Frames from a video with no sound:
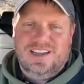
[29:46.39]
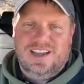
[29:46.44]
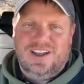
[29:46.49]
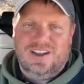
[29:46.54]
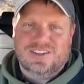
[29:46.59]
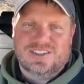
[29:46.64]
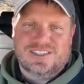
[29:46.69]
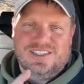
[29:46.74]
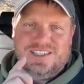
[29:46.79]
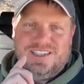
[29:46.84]

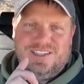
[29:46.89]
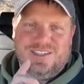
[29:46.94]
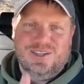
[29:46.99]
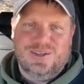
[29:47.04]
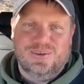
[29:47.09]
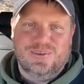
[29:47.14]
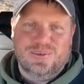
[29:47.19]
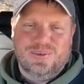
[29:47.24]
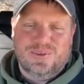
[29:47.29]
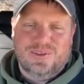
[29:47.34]
I'll see
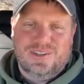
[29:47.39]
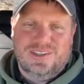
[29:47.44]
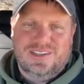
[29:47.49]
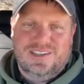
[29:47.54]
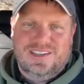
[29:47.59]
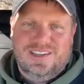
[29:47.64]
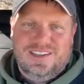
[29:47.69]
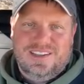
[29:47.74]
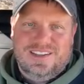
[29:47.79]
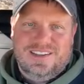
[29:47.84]
you
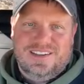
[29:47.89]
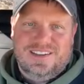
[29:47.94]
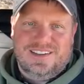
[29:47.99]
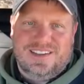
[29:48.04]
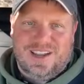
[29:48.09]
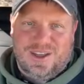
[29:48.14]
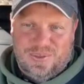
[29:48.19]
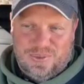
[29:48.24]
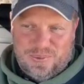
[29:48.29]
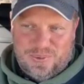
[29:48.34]

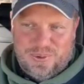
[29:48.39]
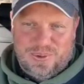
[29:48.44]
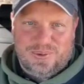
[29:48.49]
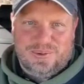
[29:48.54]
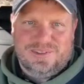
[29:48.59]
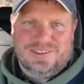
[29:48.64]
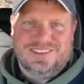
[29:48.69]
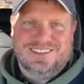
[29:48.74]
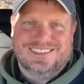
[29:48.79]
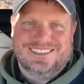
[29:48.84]
down the
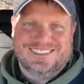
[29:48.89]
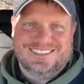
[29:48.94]
road.